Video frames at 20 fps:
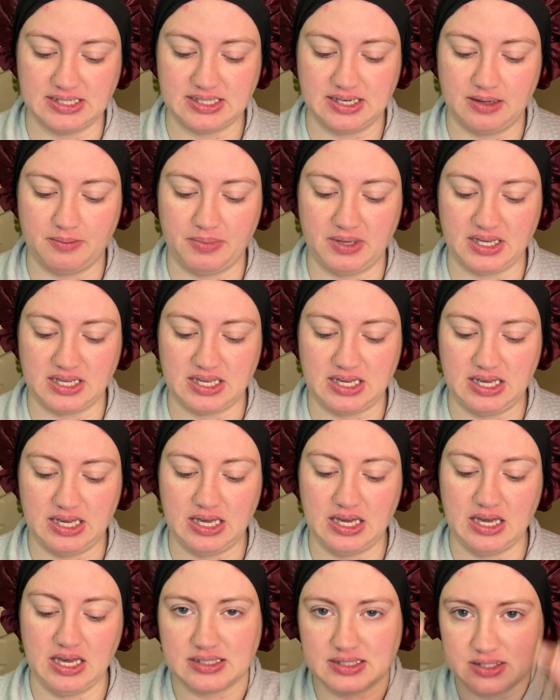not
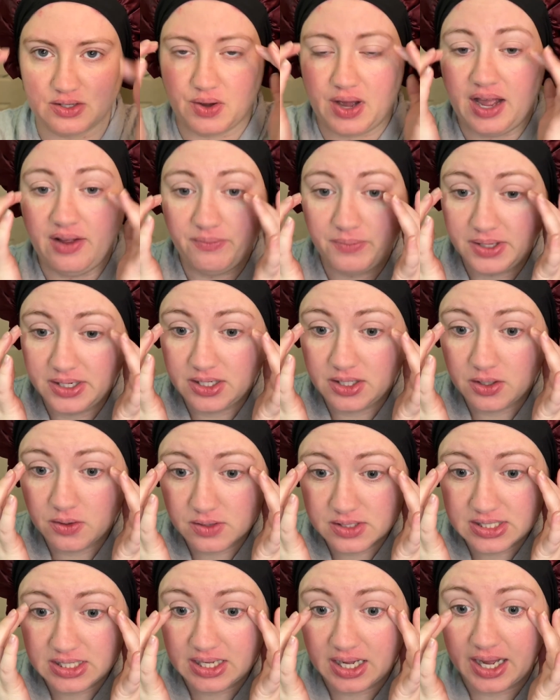picky. So I've been
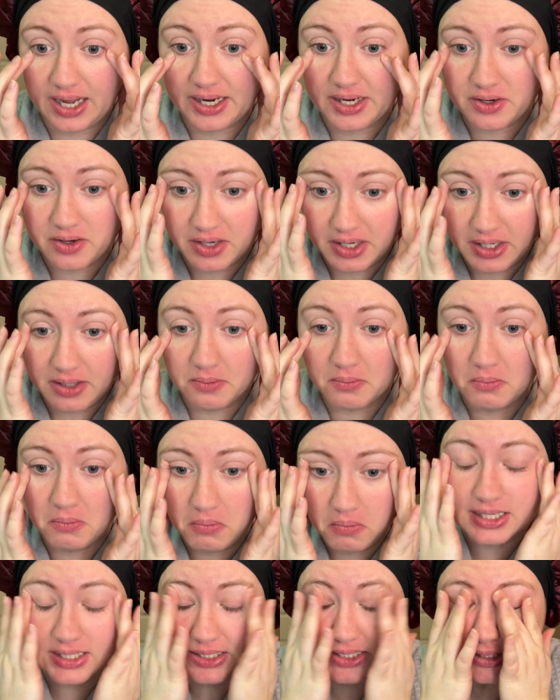using eye cream
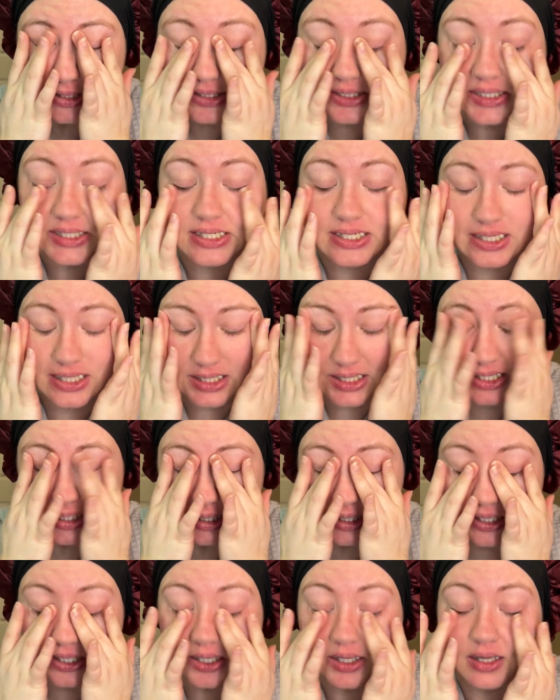
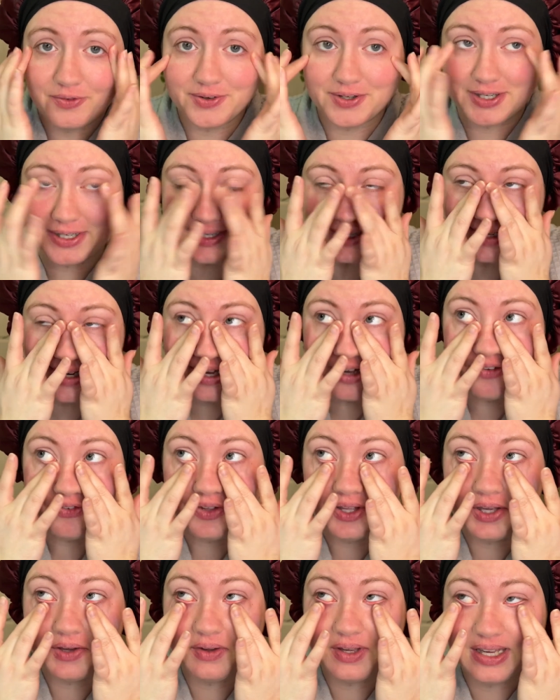consistently for a
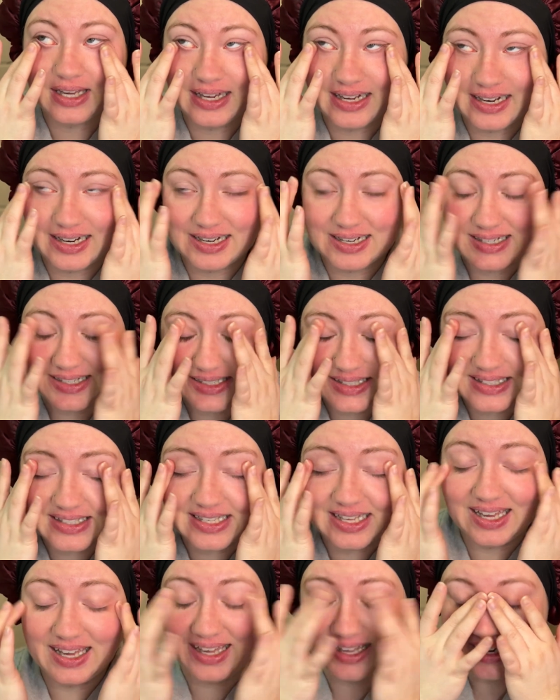few years,
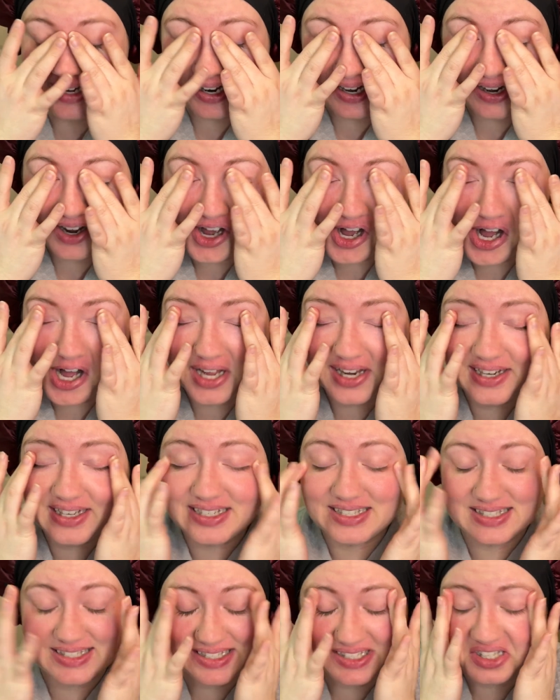and I
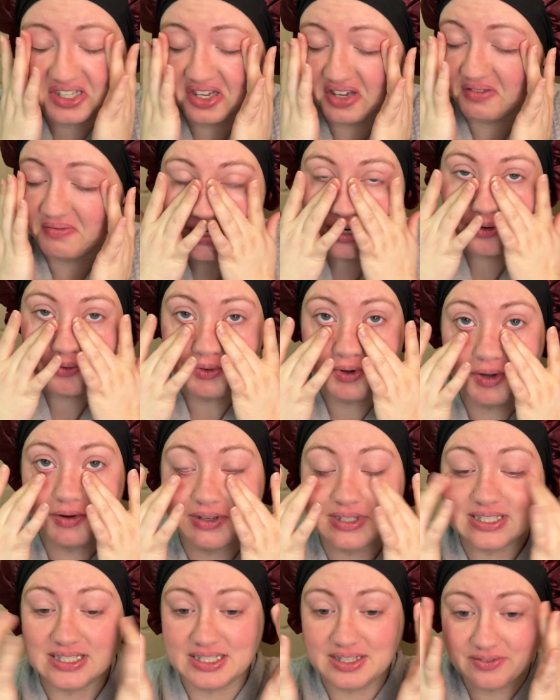honestly don't
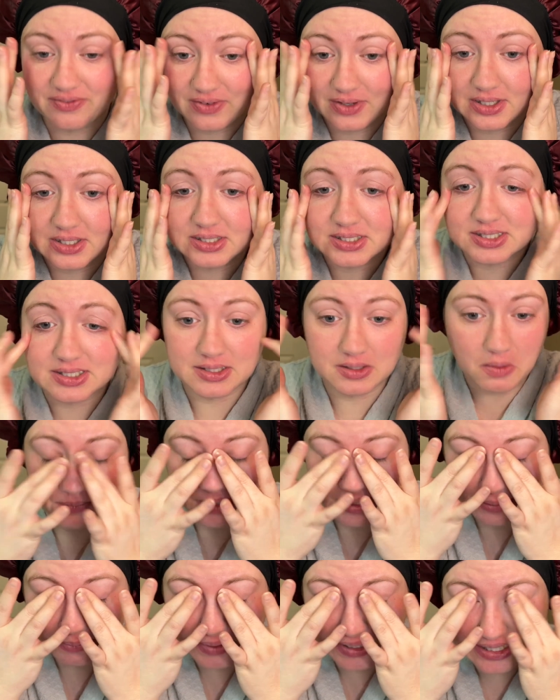notice a difference.
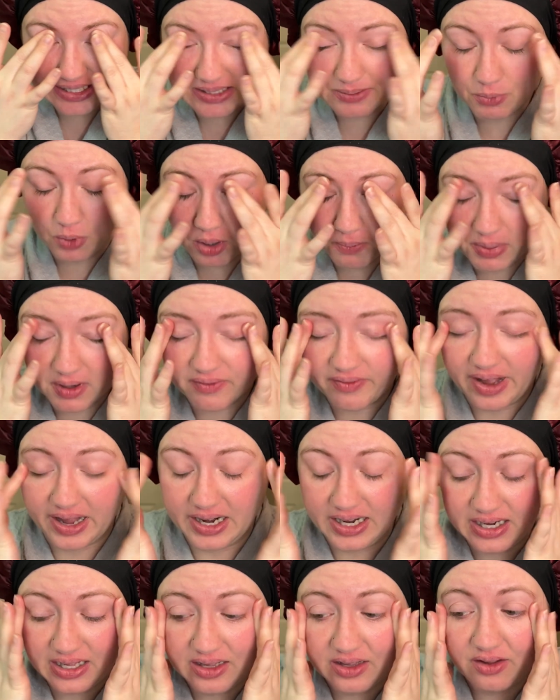Maybe it's more
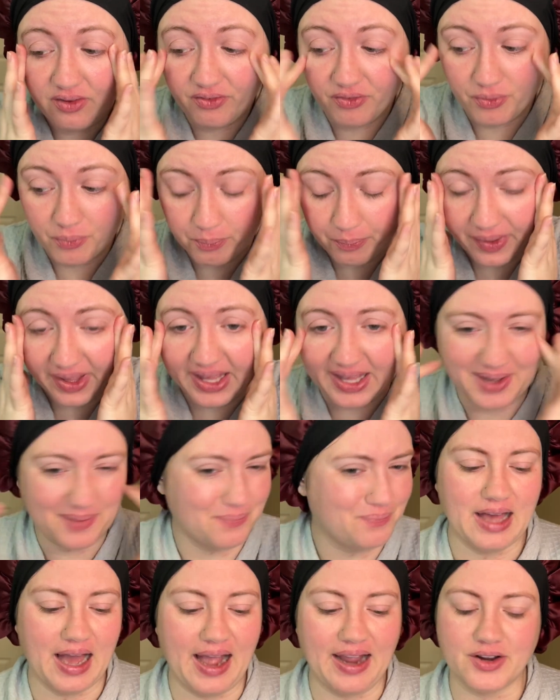preventative, but
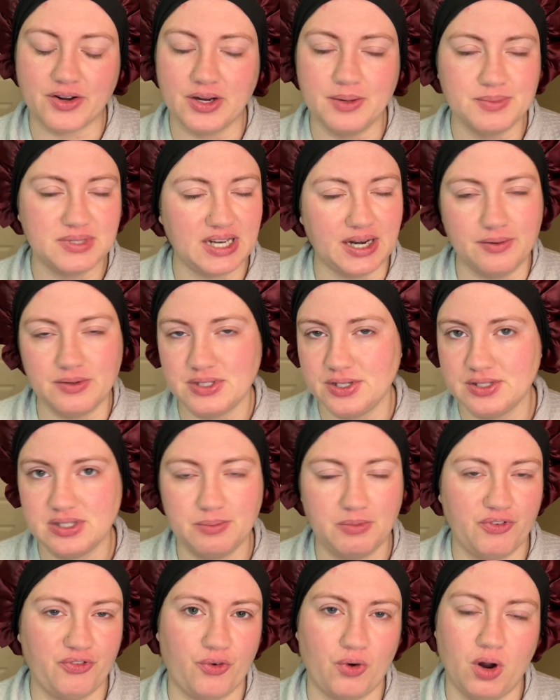eye creams that I was using
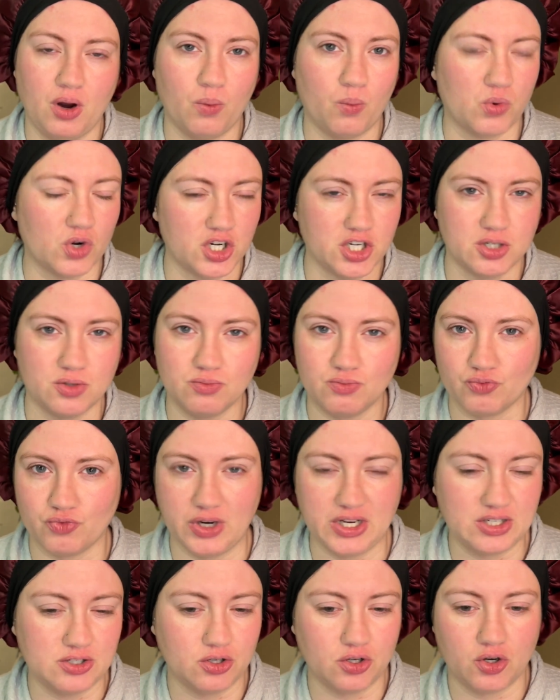before weren't
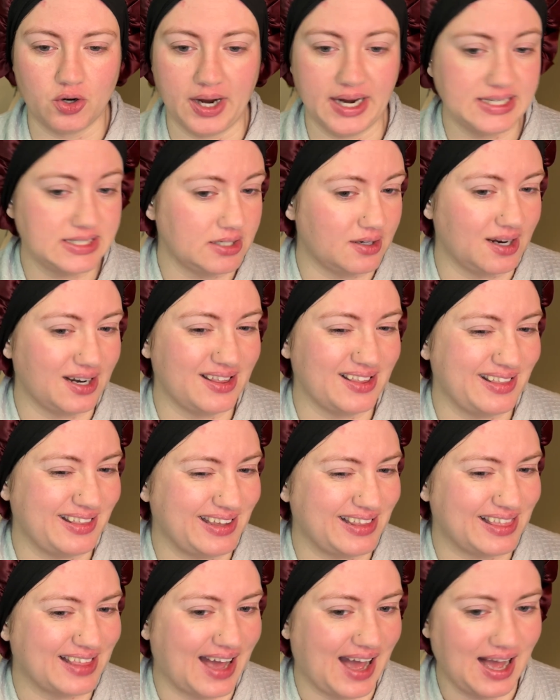wrinkle correcting or anything
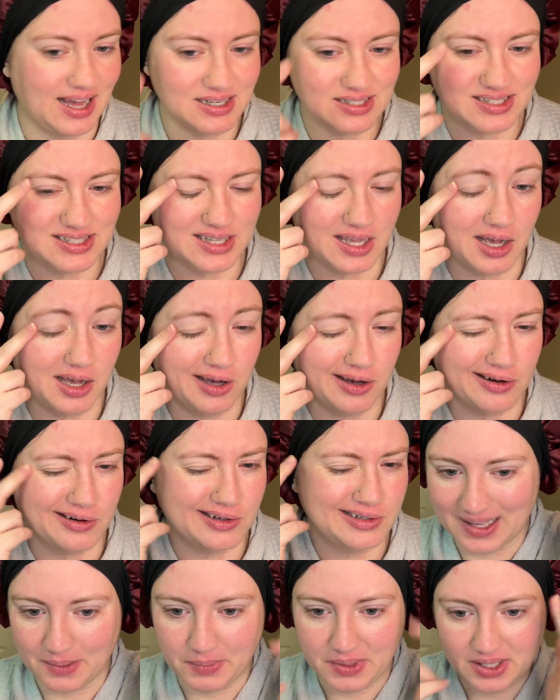like that. So,
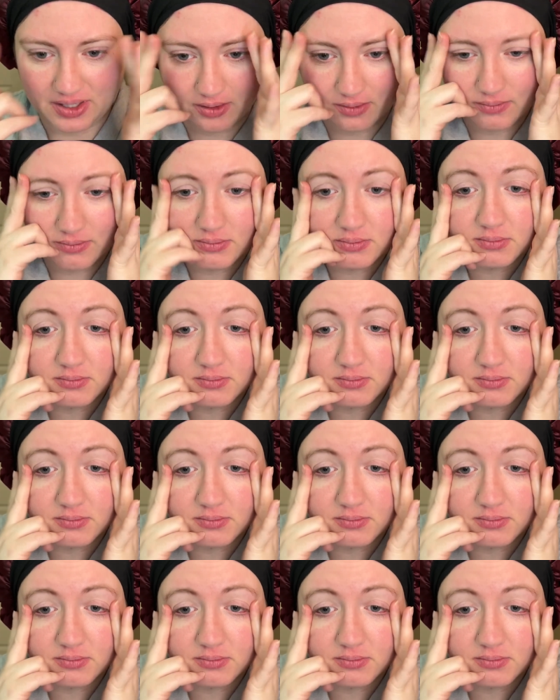I mean,